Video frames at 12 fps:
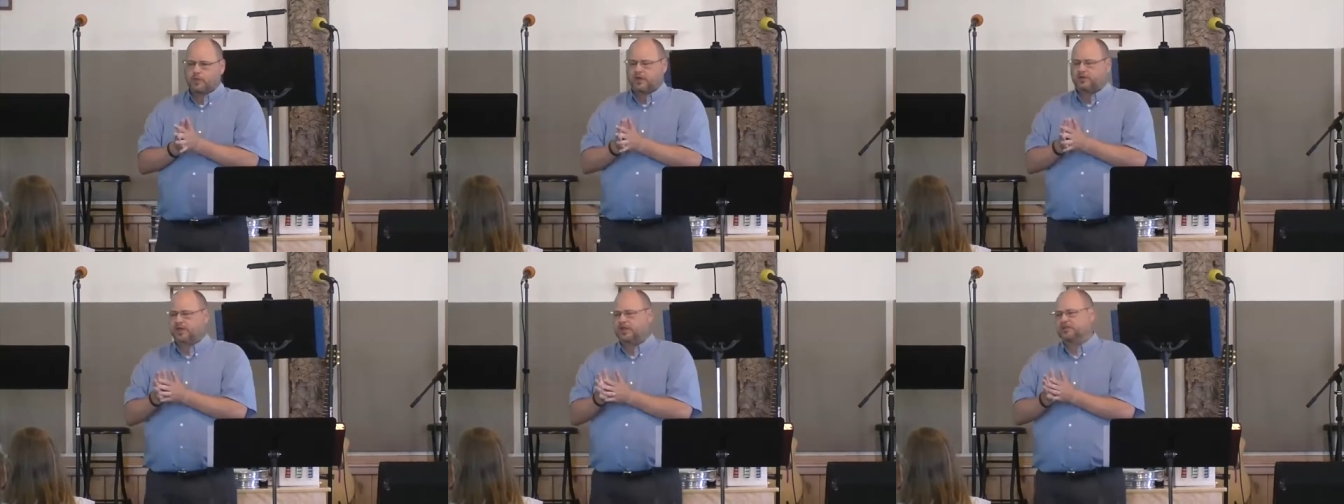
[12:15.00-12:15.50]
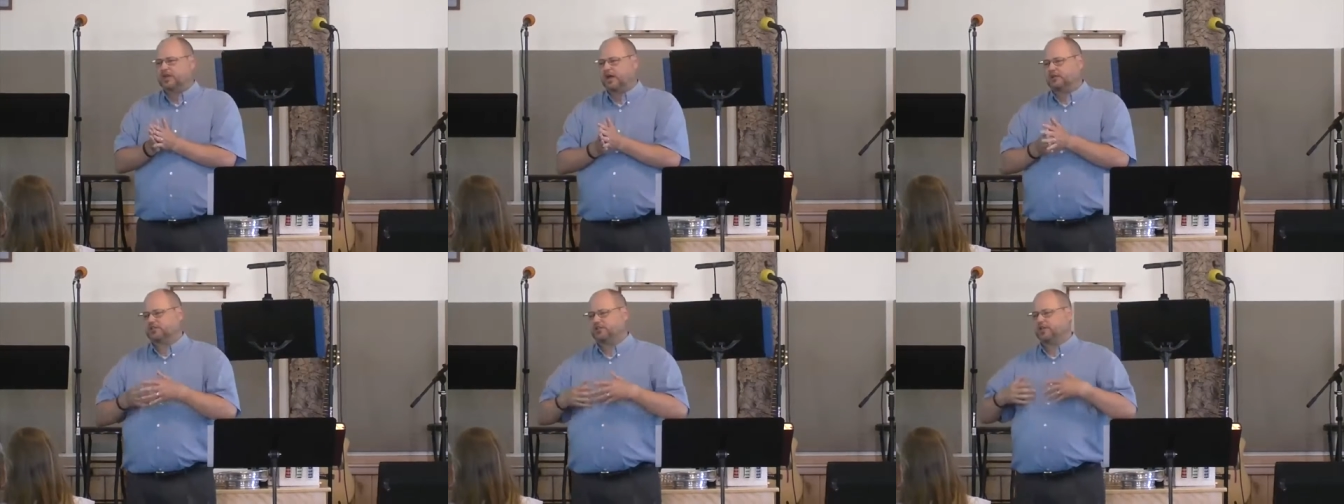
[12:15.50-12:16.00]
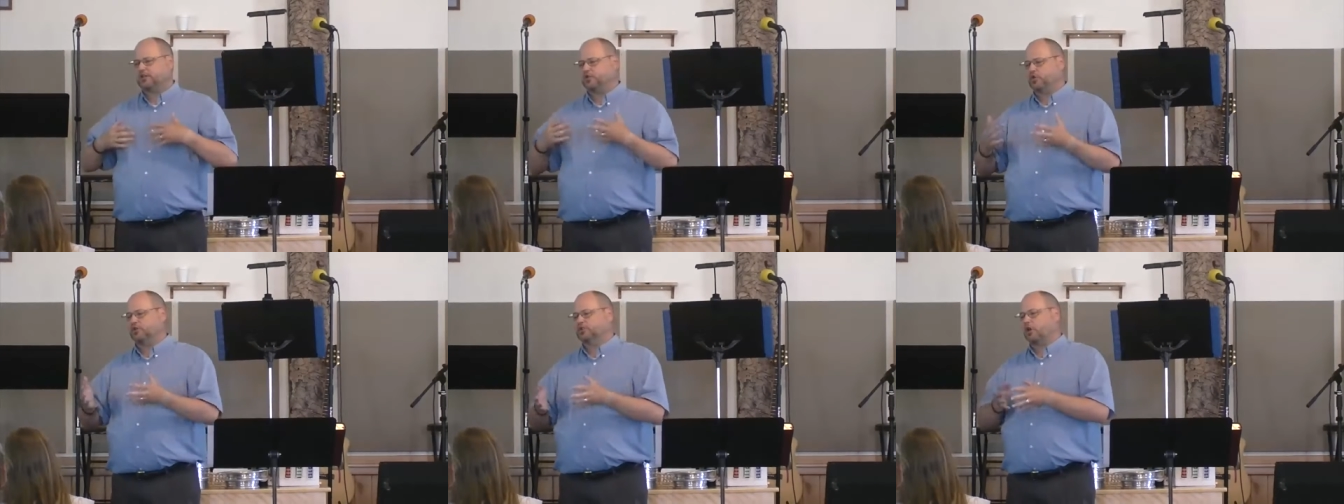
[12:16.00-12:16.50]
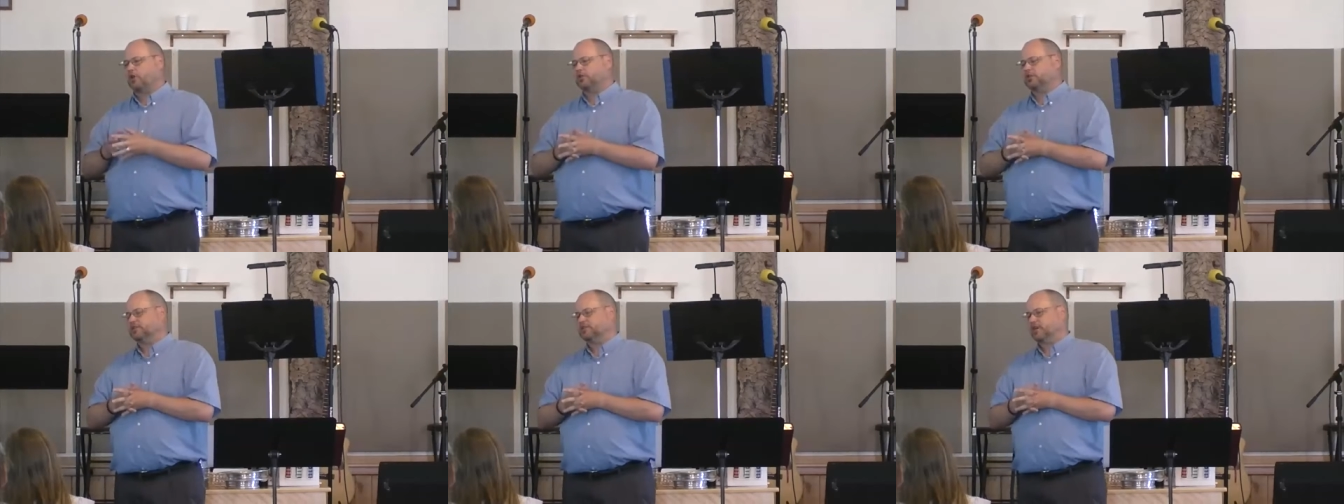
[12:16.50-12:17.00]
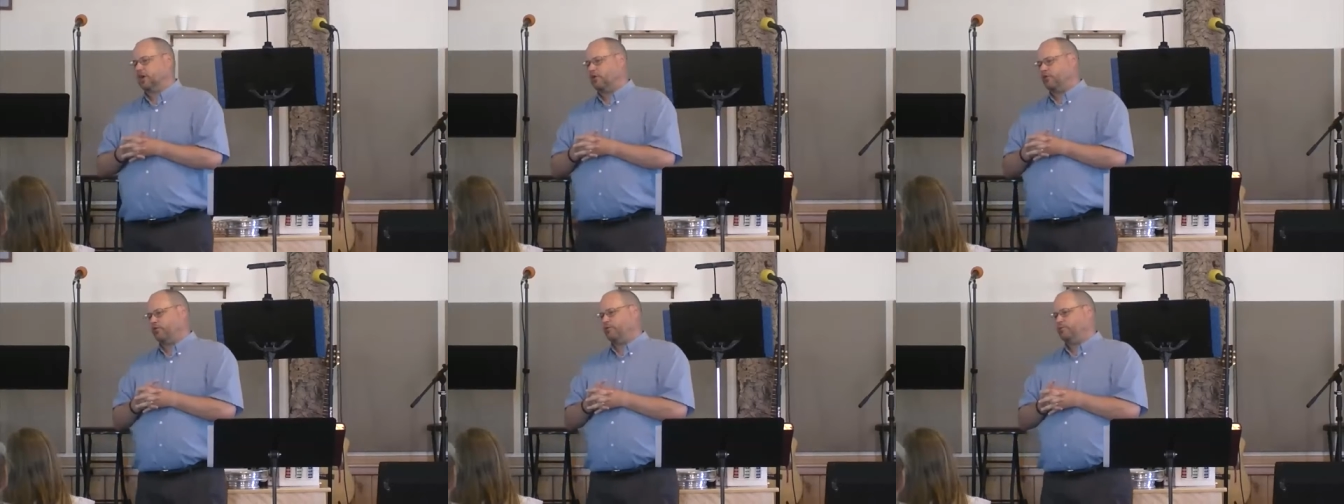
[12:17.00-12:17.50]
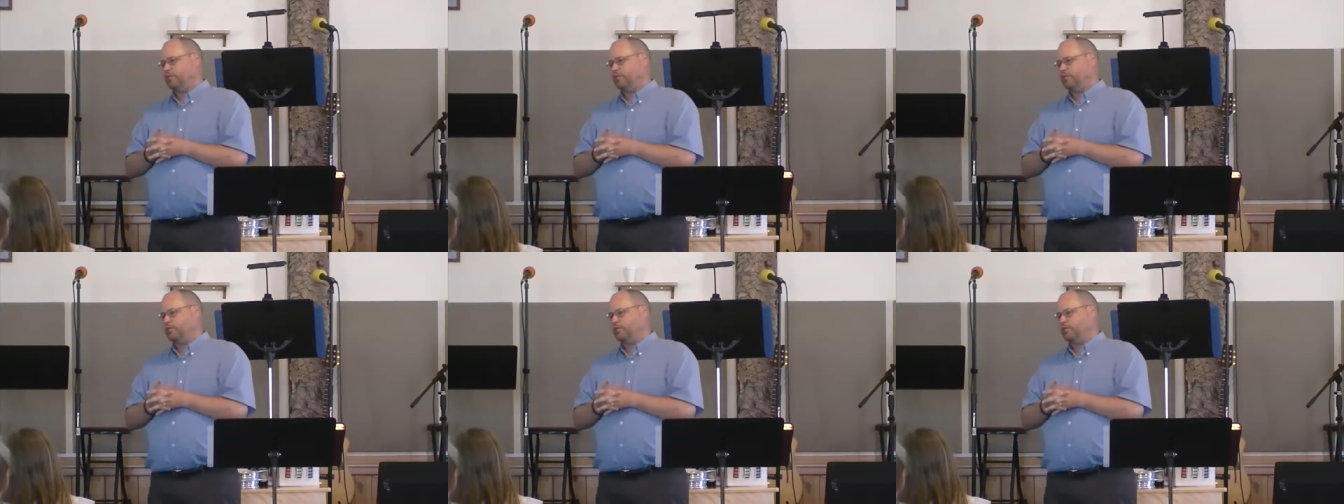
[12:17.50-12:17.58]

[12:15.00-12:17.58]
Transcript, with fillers: It does not seek to exalt itself.